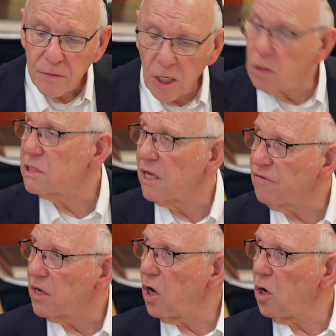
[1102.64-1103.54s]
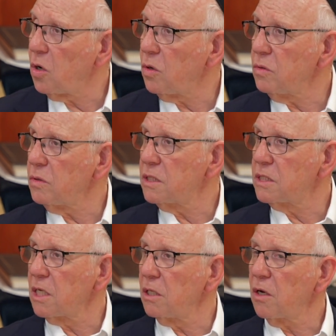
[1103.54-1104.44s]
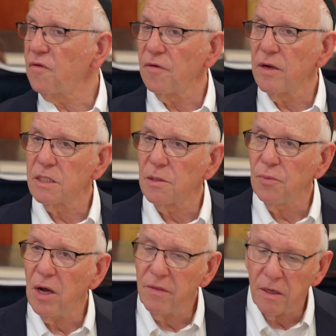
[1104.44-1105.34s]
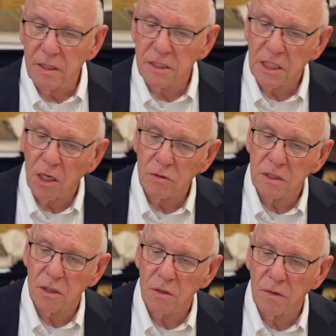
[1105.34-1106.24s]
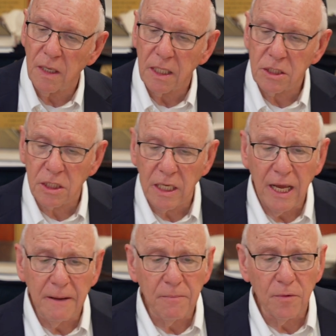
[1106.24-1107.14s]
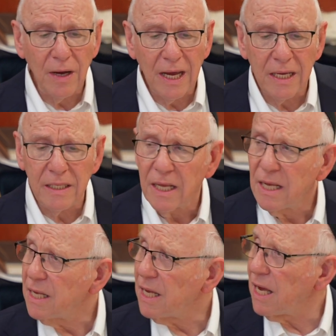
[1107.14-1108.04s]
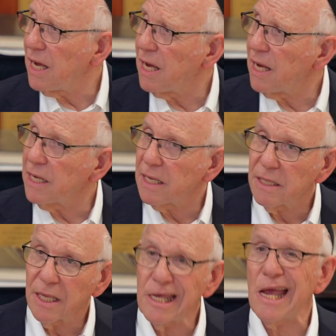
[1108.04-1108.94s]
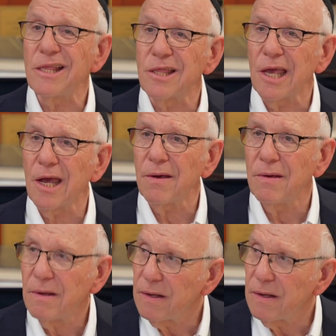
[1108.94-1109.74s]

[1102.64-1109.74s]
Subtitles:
Yosef goes to look for his brothers, goes to Shechem, right? He ain't there.